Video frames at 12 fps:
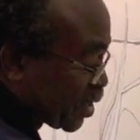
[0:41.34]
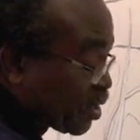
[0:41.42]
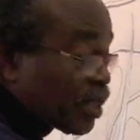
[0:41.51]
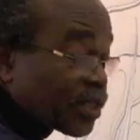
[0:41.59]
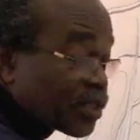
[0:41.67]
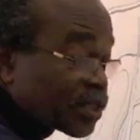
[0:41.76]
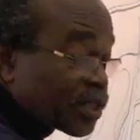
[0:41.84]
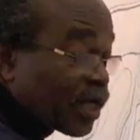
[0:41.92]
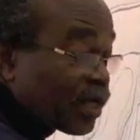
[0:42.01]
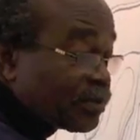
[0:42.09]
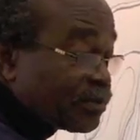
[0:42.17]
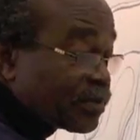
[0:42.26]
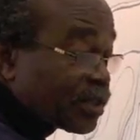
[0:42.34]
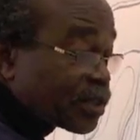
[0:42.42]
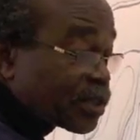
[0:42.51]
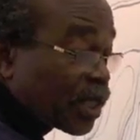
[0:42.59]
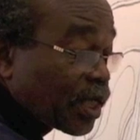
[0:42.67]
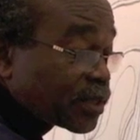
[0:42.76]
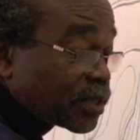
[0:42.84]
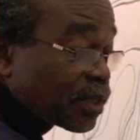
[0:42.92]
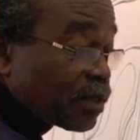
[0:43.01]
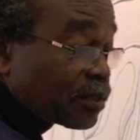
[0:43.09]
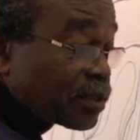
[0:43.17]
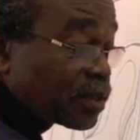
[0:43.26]
Yes, I'm in
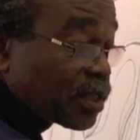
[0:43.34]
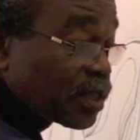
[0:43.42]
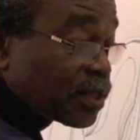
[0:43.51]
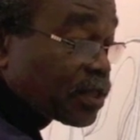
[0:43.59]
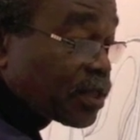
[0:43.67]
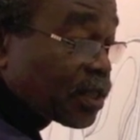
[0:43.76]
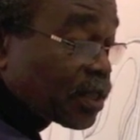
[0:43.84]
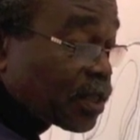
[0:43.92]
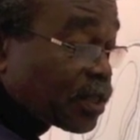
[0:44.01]
Charlestown, in